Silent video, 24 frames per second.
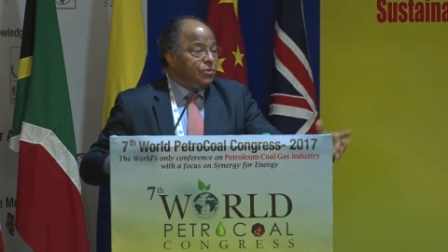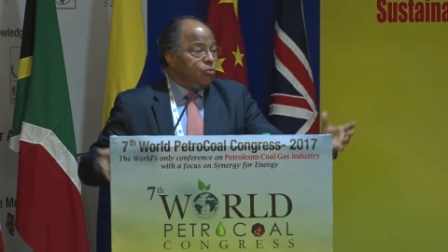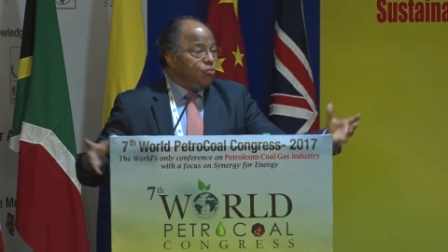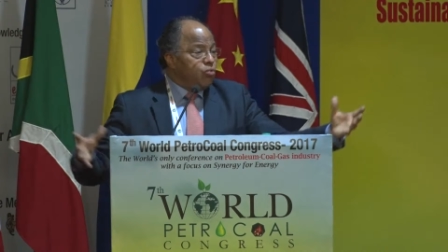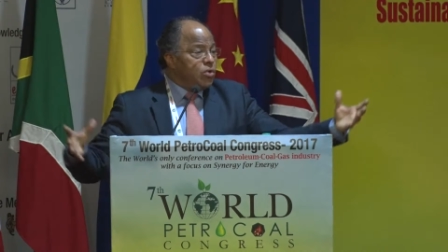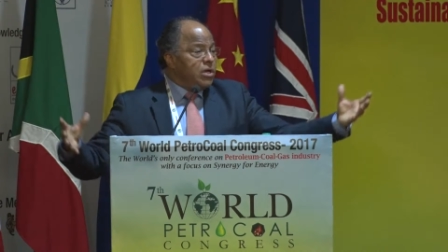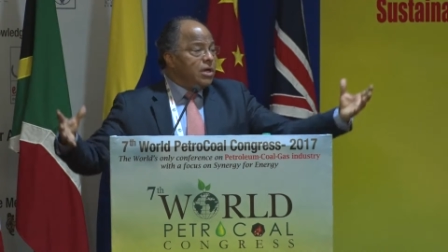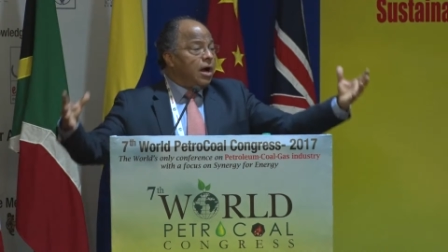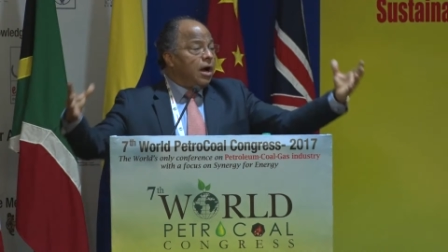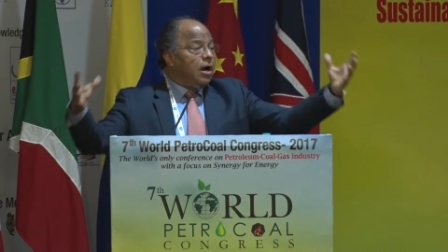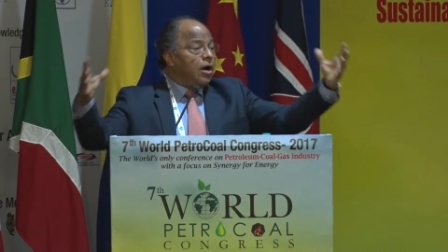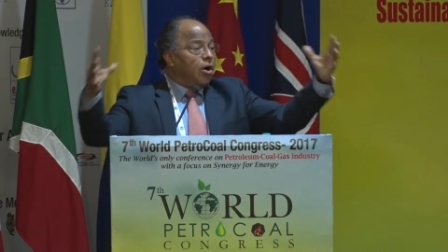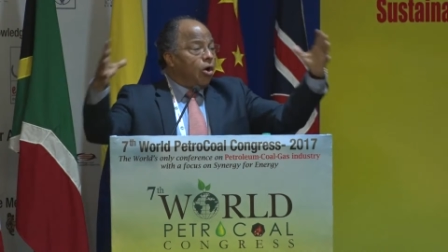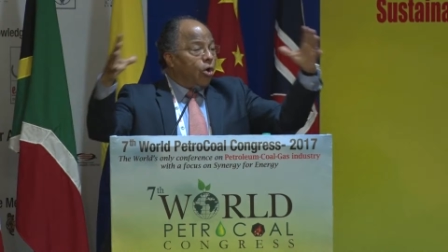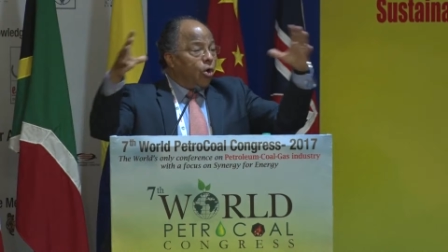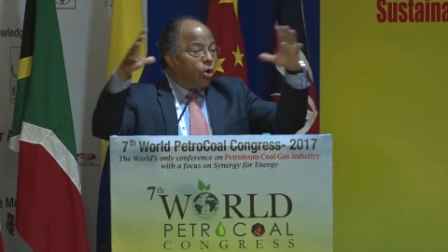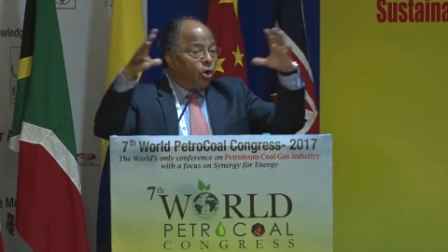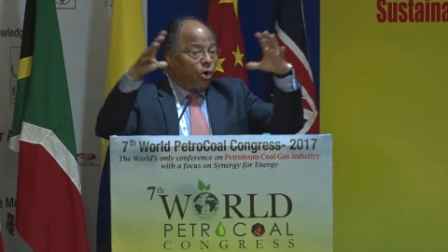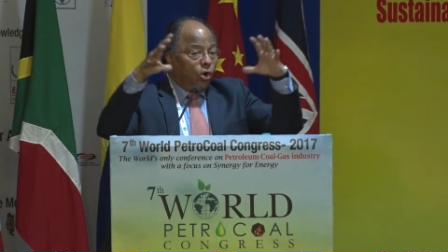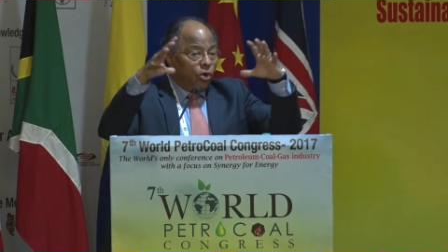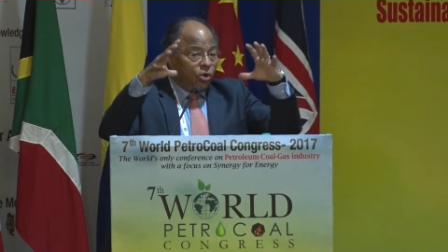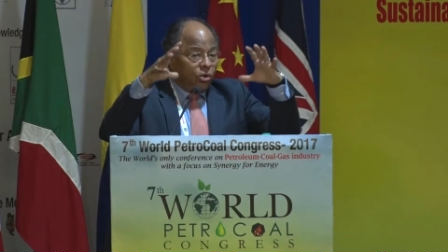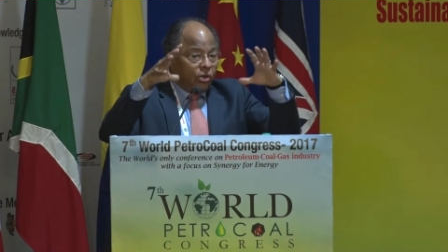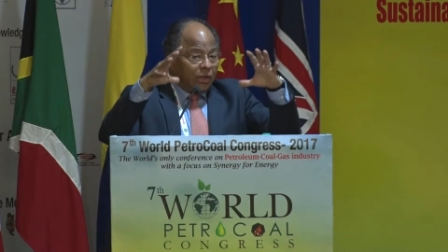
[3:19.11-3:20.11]
We are
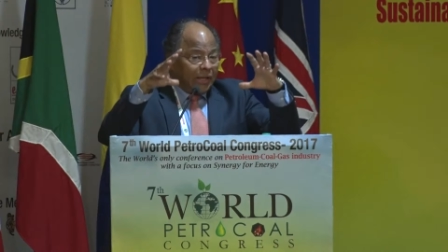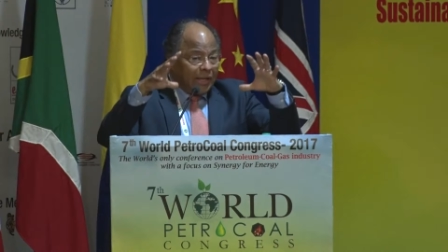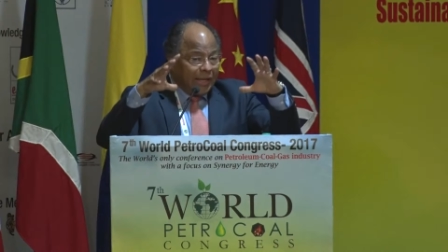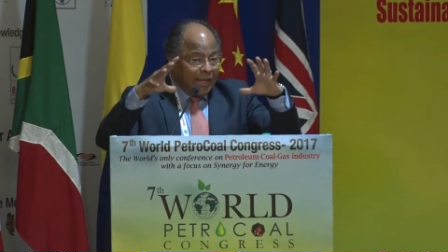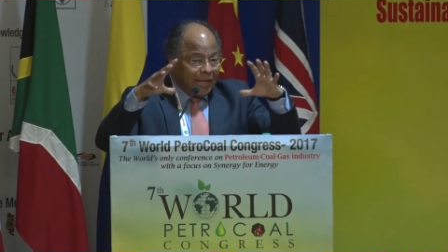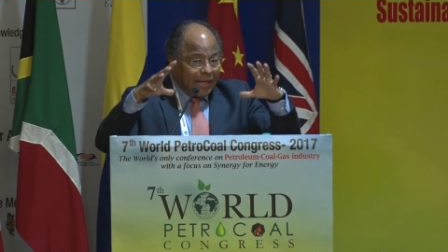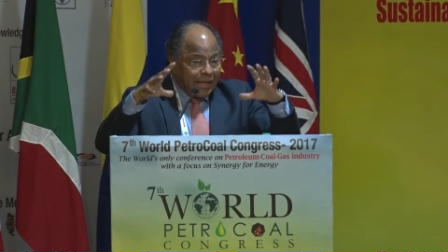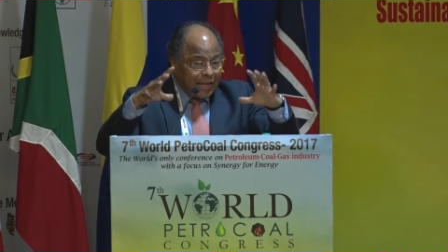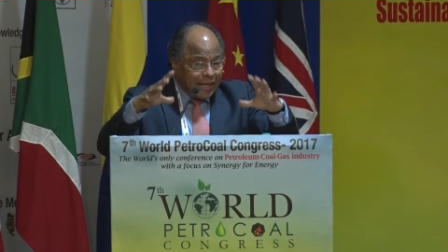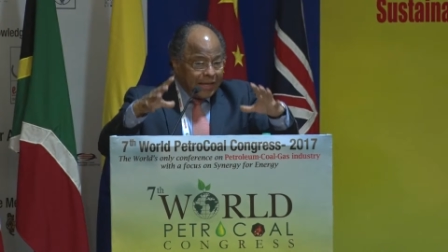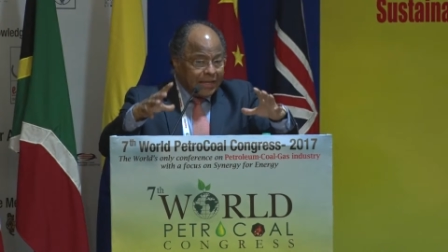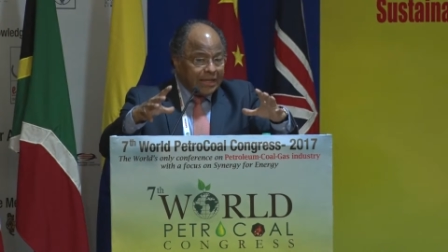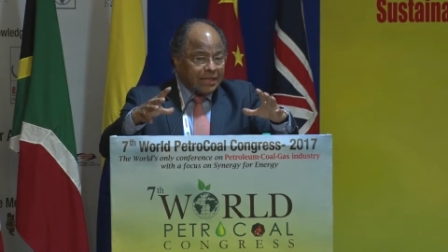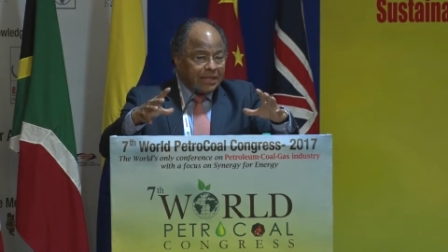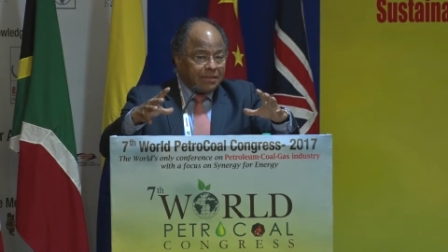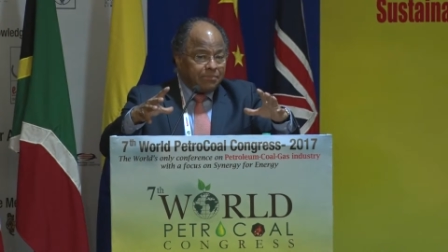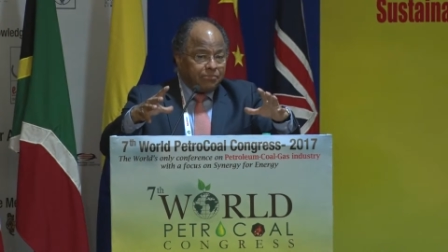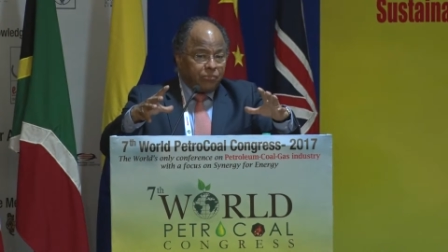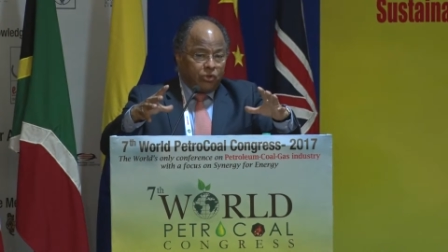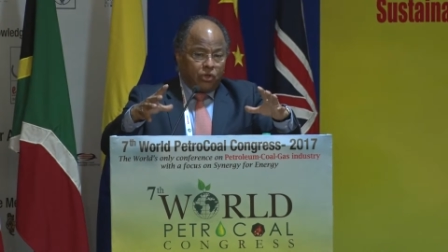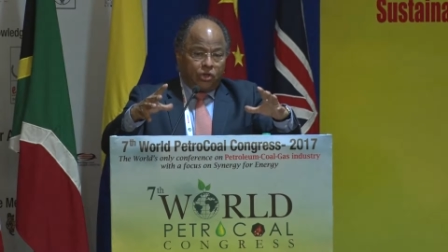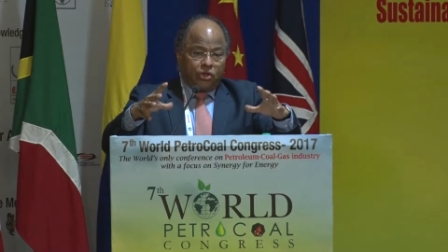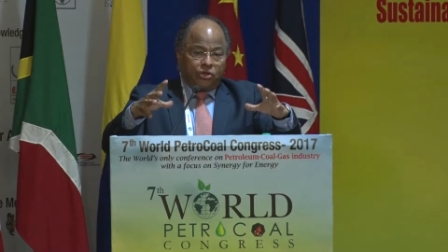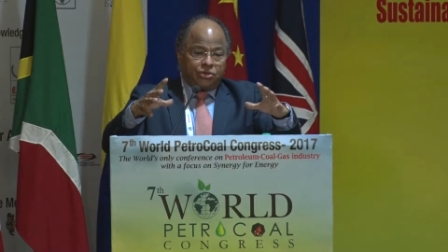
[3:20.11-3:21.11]
all
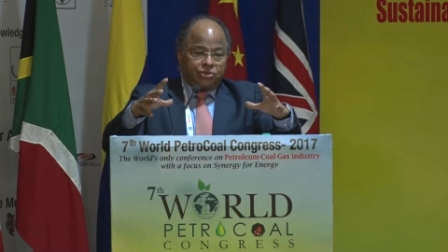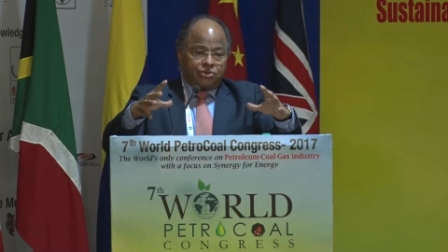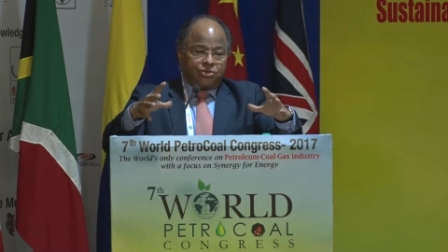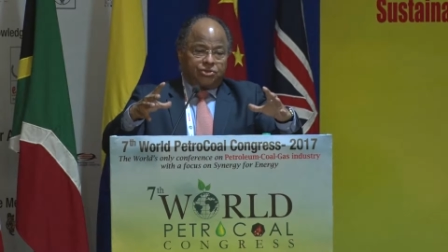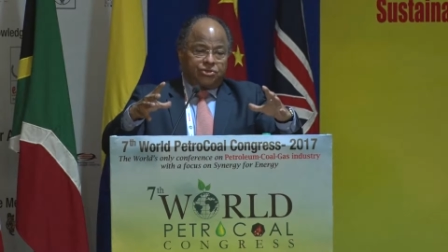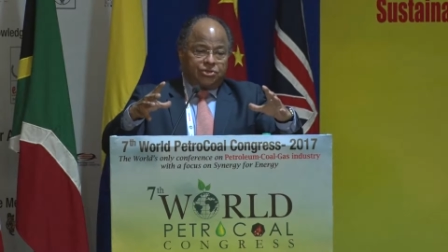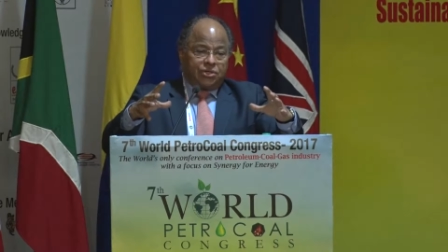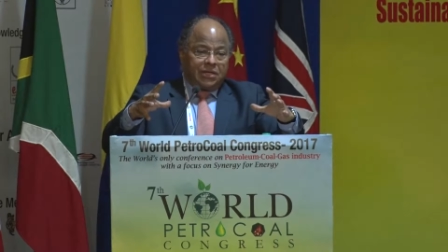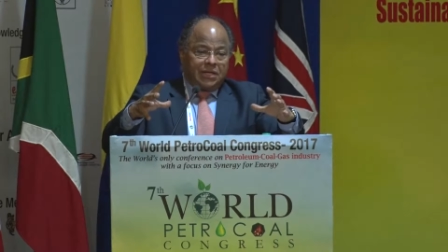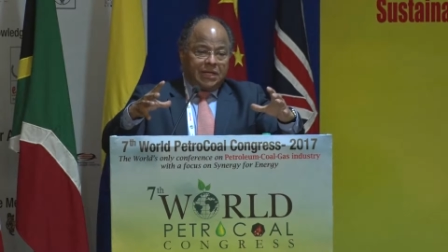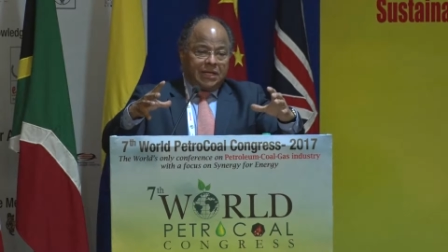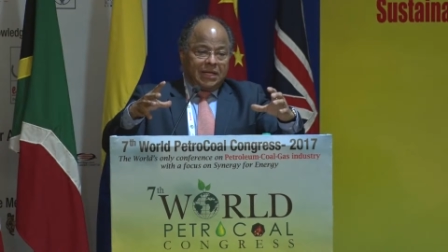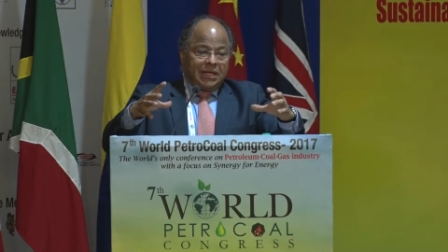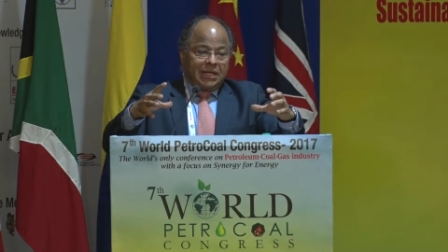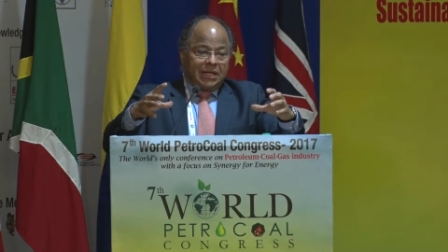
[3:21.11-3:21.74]
immersed